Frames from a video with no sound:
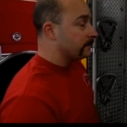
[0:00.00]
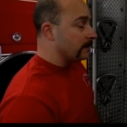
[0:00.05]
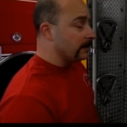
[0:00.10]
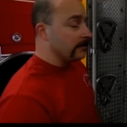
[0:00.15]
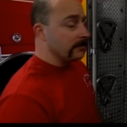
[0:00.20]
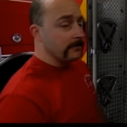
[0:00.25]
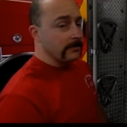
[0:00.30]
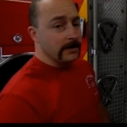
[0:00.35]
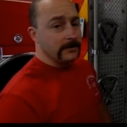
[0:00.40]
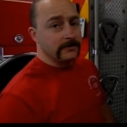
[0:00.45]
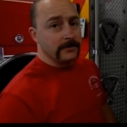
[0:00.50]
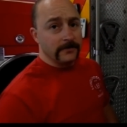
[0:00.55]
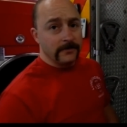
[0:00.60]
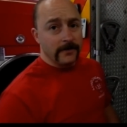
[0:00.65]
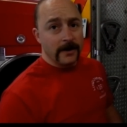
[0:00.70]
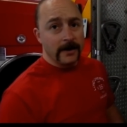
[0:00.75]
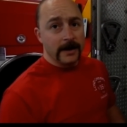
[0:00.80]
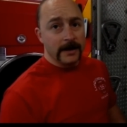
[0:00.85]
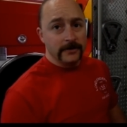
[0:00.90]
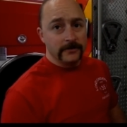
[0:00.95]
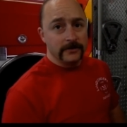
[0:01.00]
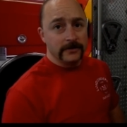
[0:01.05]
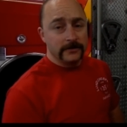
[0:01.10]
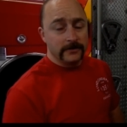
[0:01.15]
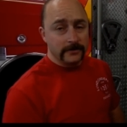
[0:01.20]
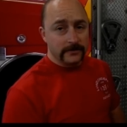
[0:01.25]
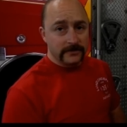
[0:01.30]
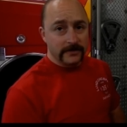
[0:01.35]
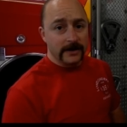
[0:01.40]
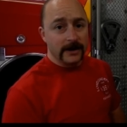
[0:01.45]
and the rest of our engines
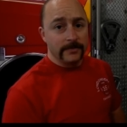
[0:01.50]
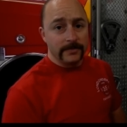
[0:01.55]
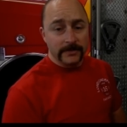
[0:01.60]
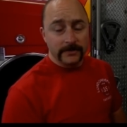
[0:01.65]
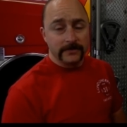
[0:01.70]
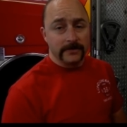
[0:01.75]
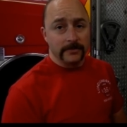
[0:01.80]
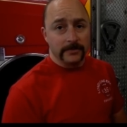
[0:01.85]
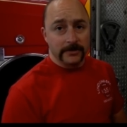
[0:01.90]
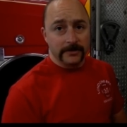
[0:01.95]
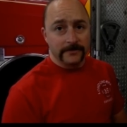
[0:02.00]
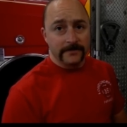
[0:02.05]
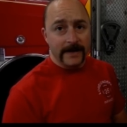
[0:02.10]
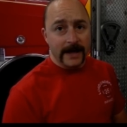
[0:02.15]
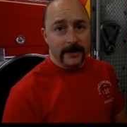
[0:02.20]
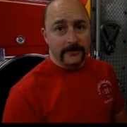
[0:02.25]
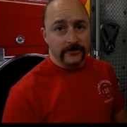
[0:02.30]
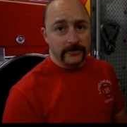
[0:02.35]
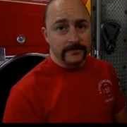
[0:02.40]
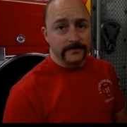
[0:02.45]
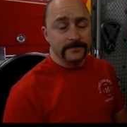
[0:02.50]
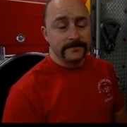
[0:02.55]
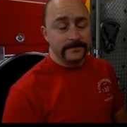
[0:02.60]
are set up in a similar fashion.